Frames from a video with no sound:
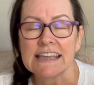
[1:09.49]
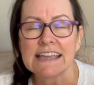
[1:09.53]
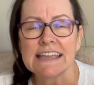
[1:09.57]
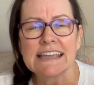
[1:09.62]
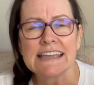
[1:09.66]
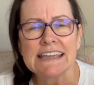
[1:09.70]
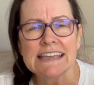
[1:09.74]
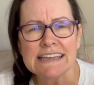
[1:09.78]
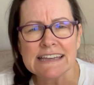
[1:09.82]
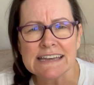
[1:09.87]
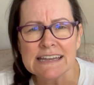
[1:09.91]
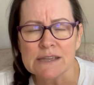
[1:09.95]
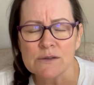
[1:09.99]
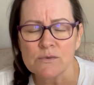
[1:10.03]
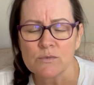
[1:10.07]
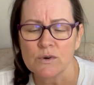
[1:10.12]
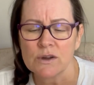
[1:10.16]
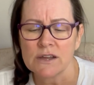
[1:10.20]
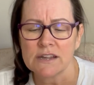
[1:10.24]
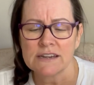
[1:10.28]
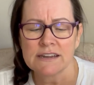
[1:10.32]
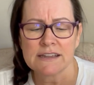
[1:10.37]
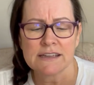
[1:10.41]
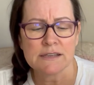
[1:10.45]

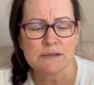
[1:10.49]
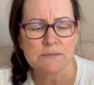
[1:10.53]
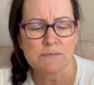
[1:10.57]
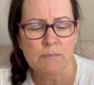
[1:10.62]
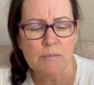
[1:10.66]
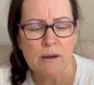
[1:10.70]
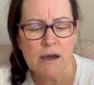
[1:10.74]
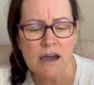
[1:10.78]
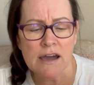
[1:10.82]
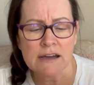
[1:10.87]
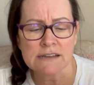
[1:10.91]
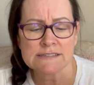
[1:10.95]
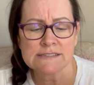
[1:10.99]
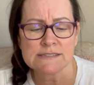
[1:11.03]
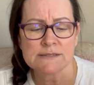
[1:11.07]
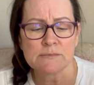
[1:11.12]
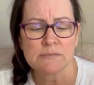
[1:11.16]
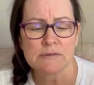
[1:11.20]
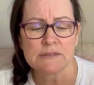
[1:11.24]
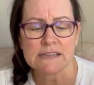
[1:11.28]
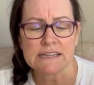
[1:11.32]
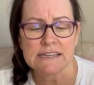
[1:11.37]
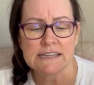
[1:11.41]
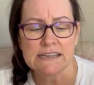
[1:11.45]
anyone could
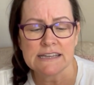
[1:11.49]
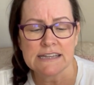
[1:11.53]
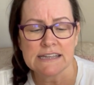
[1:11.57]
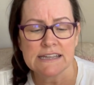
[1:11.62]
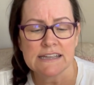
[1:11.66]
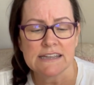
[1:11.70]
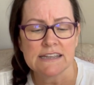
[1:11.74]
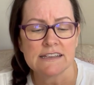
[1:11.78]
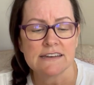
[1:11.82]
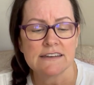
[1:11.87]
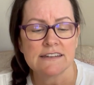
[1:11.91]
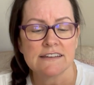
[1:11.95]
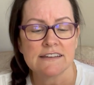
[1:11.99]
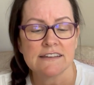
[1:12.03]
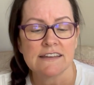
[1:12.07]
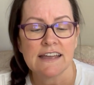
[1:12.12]
possibly need,